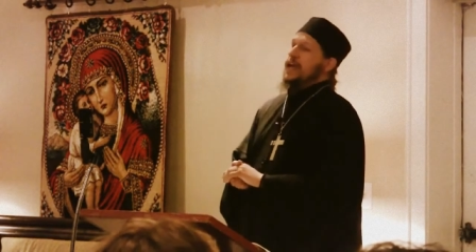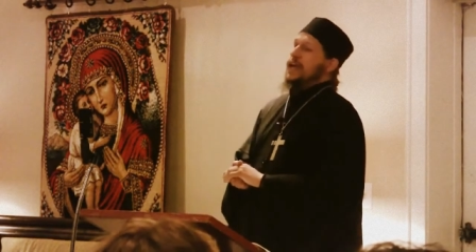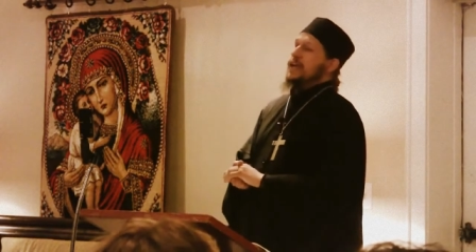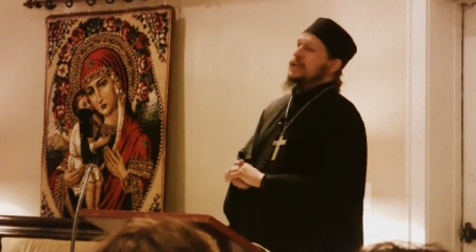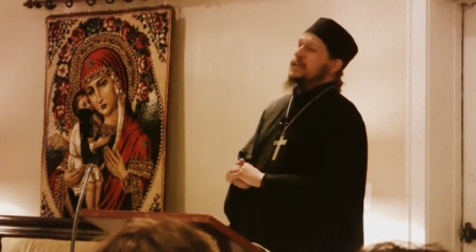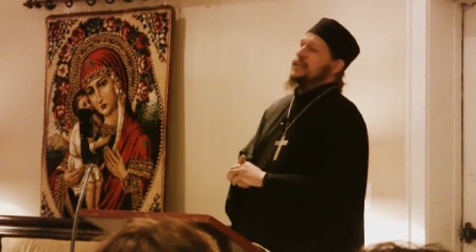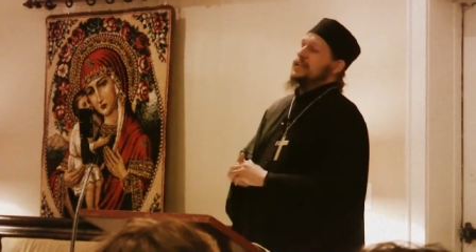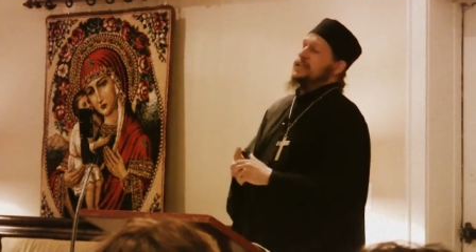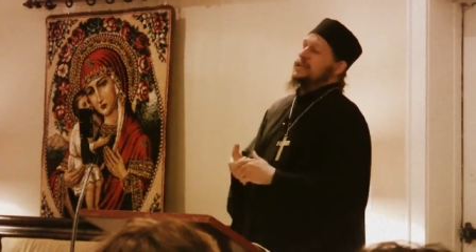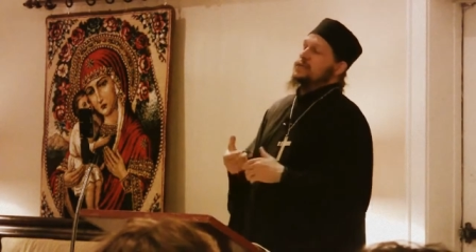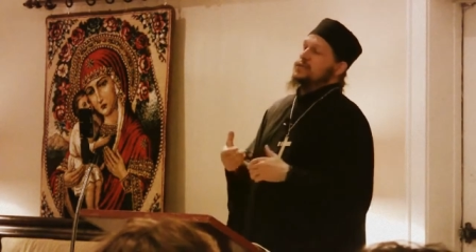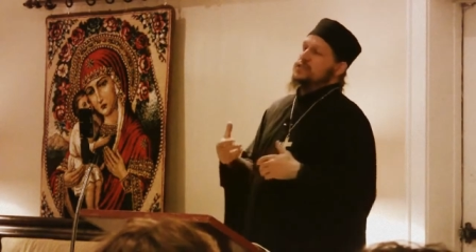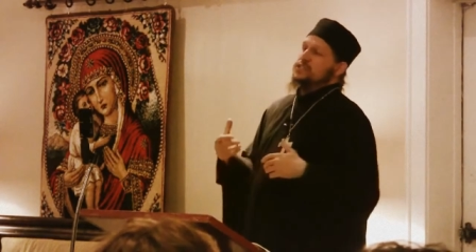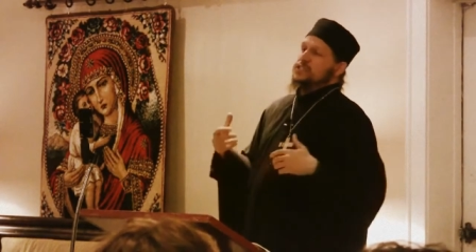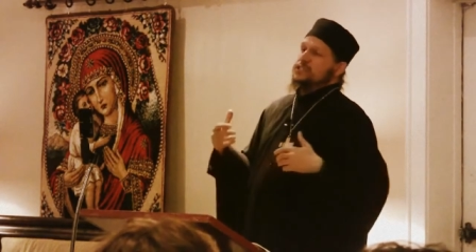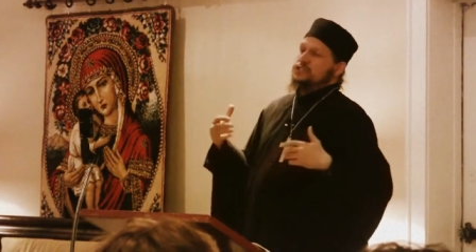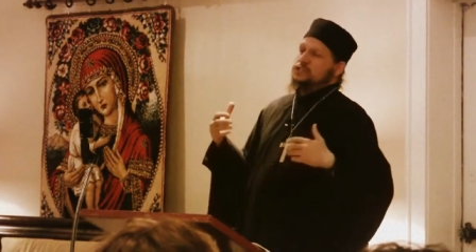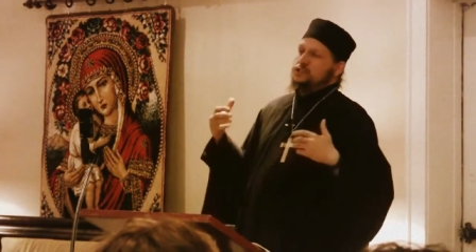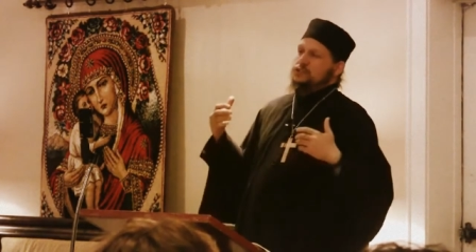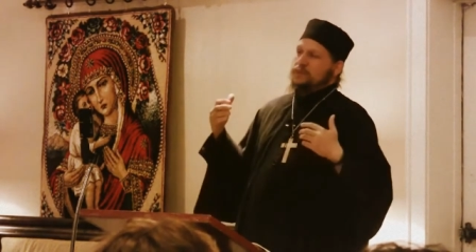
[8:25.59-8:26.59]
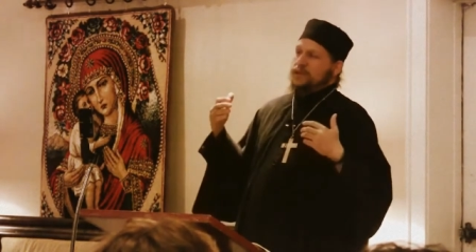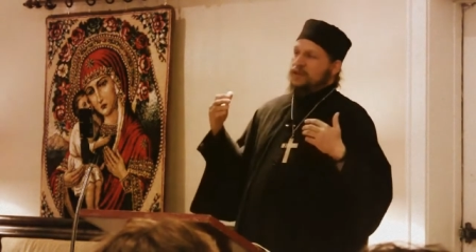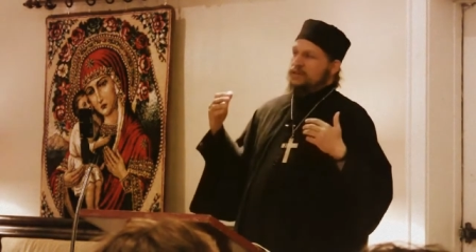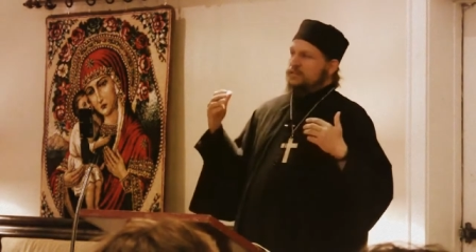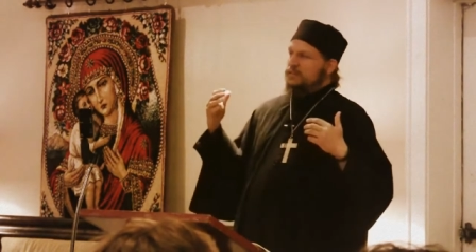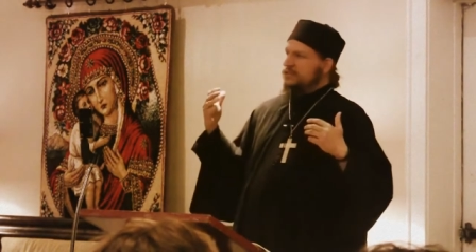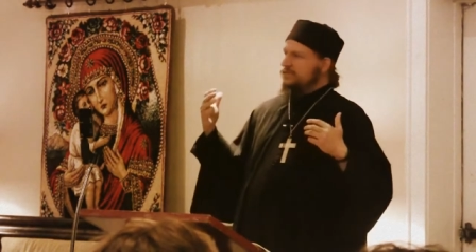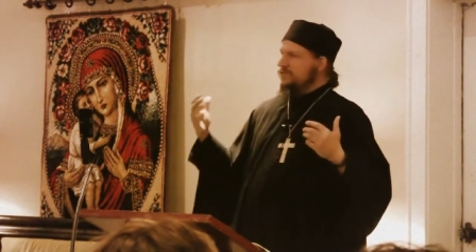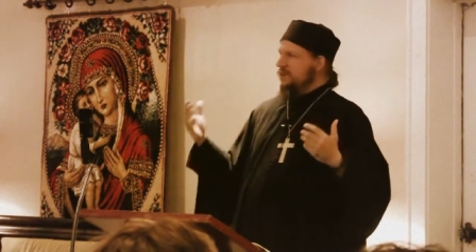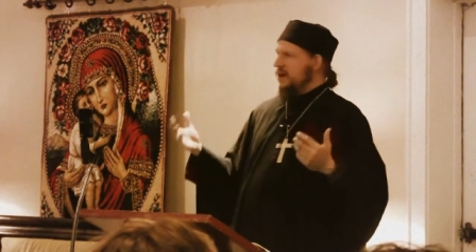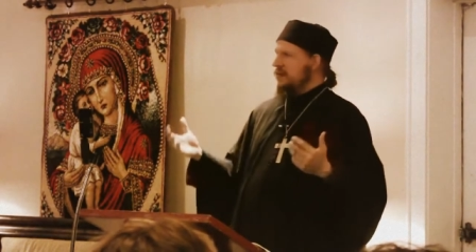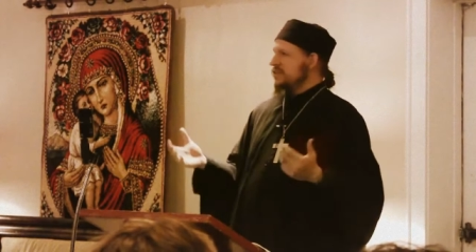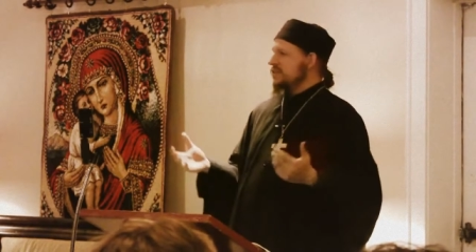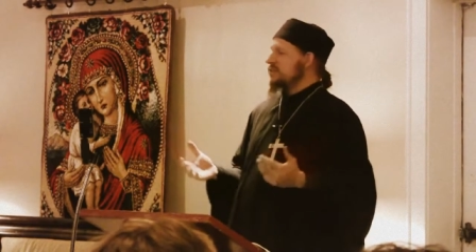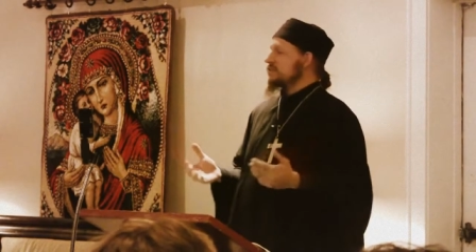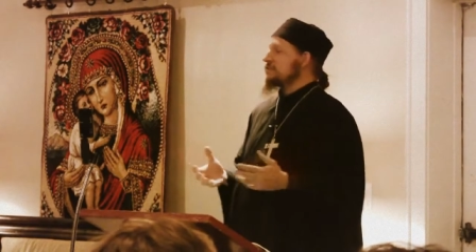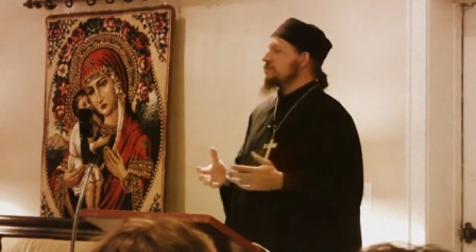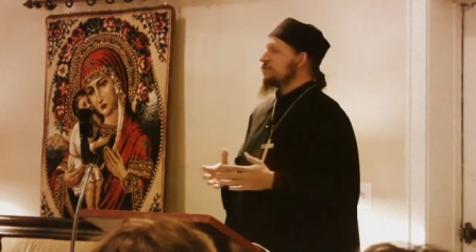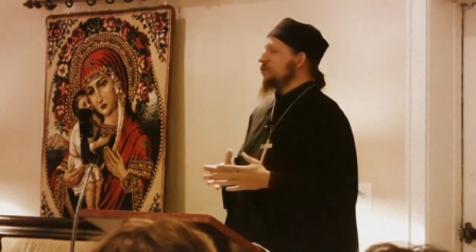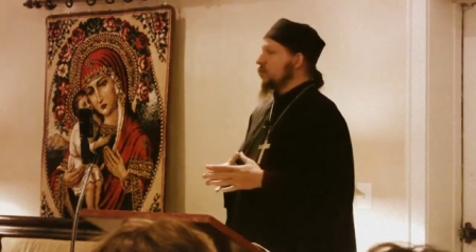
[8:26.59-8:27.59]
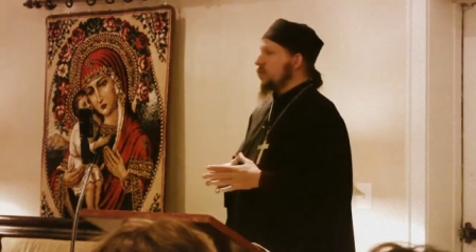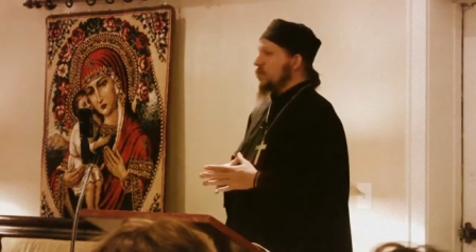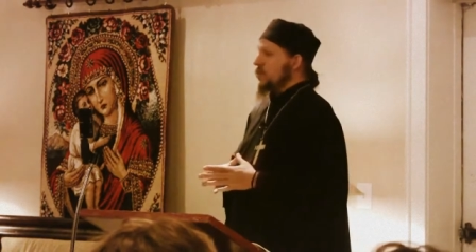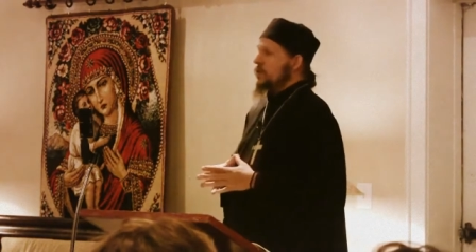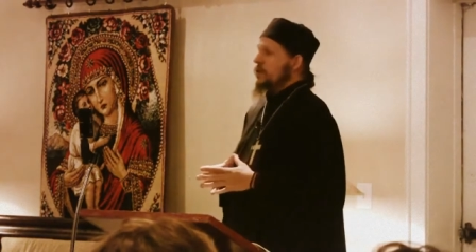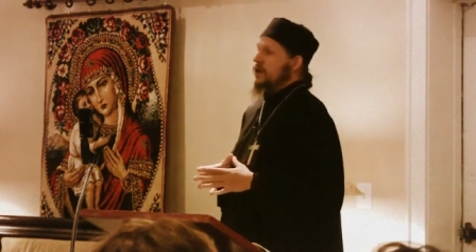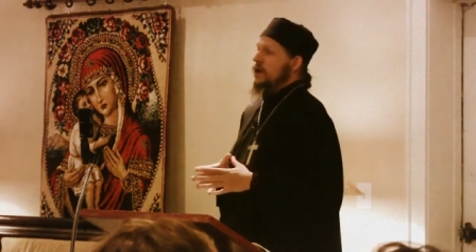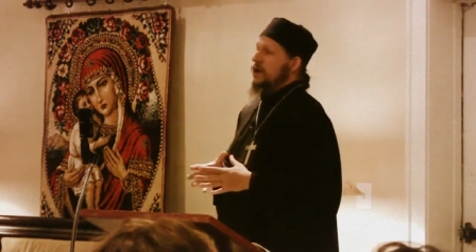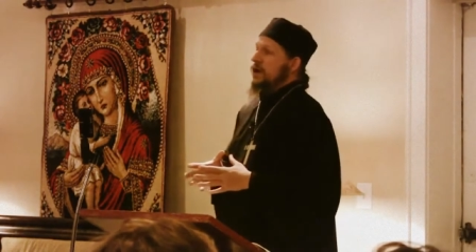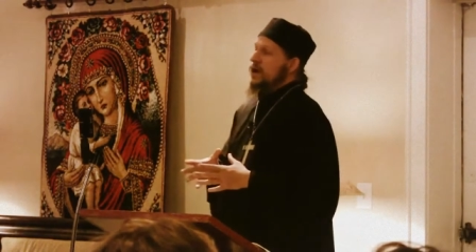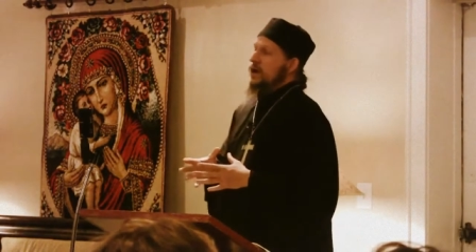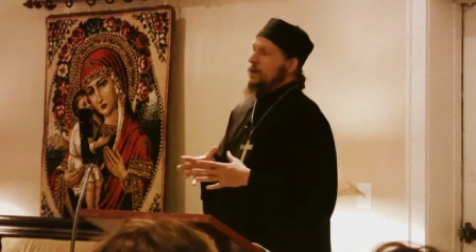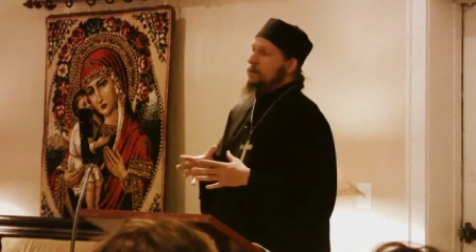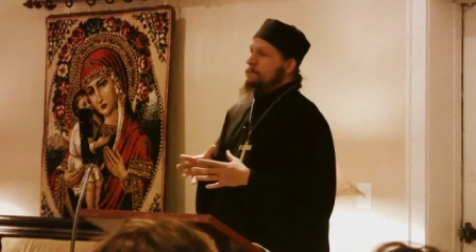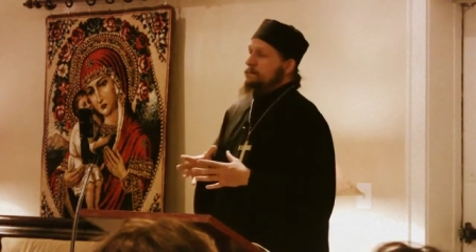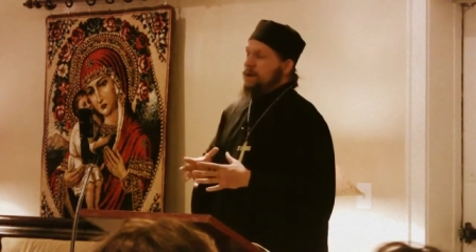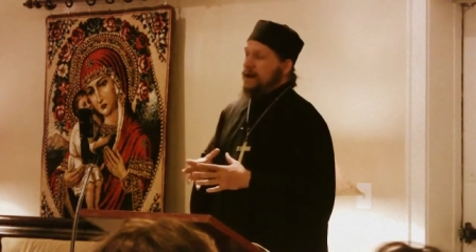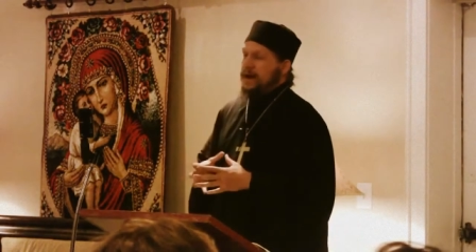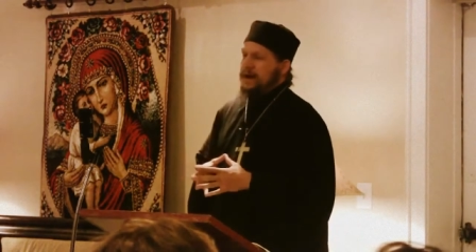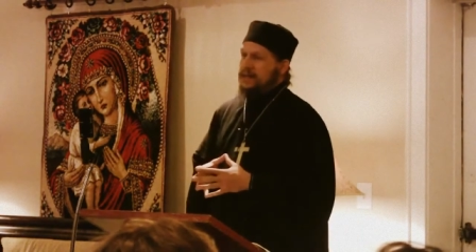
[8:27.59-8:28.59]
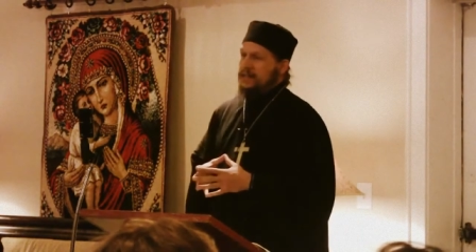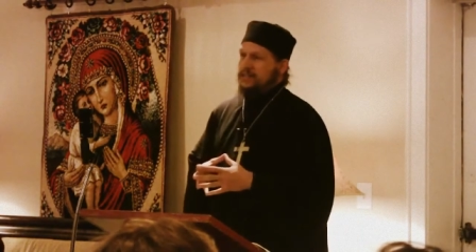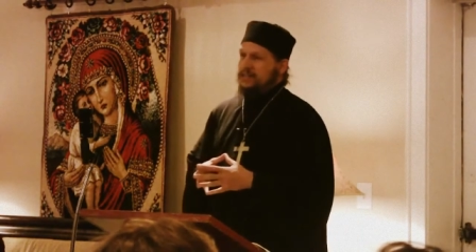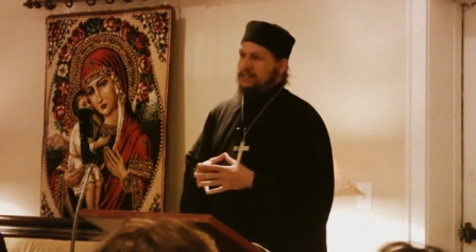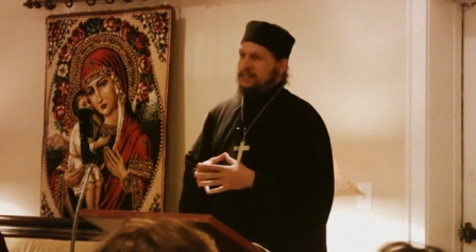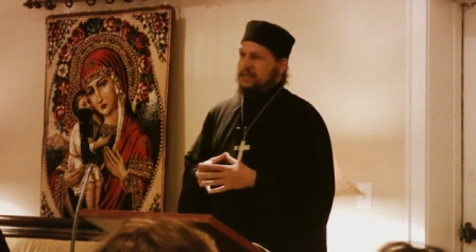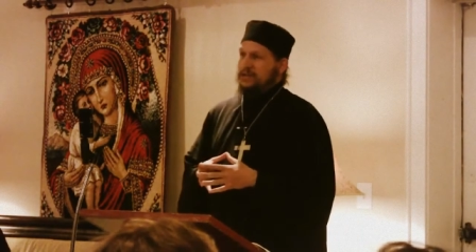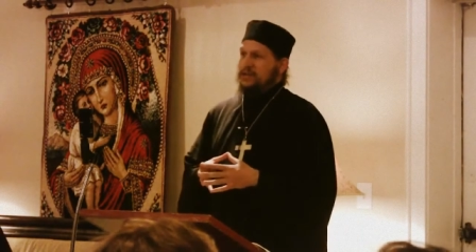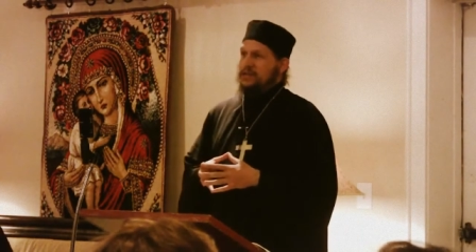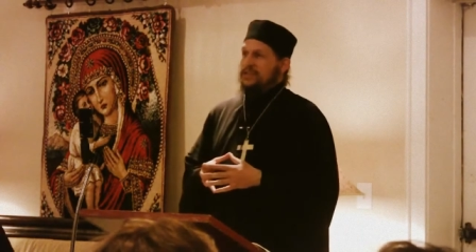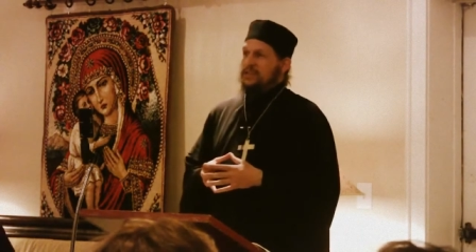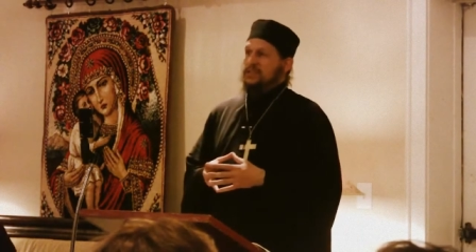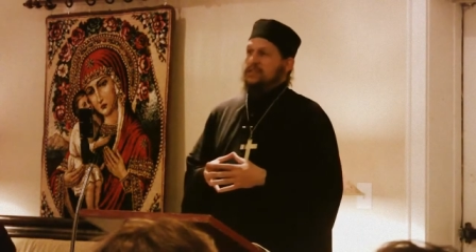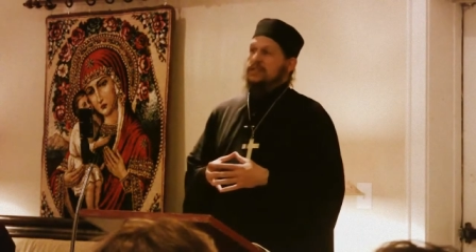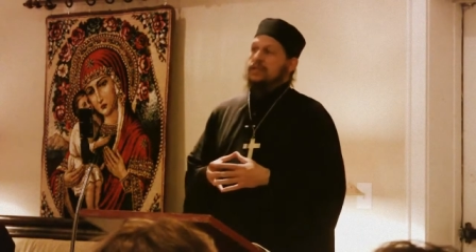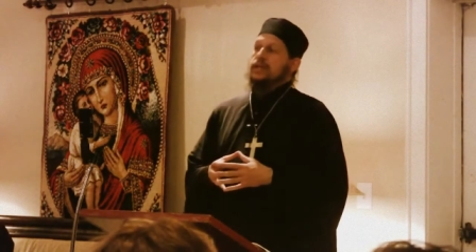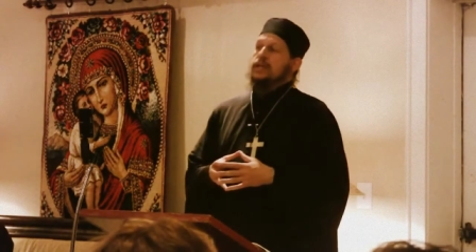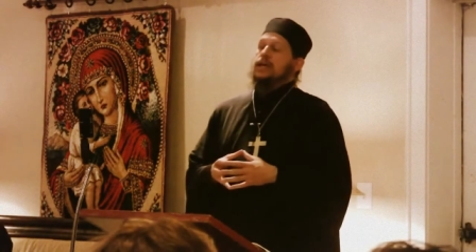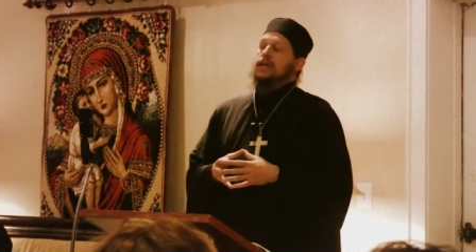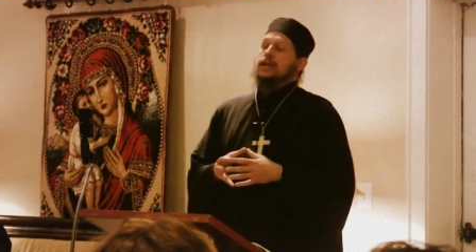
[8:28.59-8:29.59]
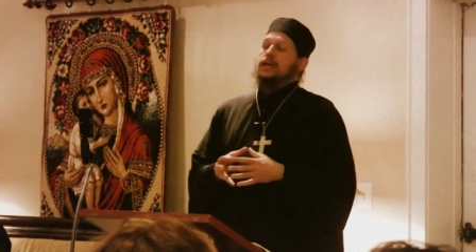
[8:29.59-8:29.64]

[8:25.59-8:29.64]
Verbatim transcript: And he was instrumental in the founding of four monasteries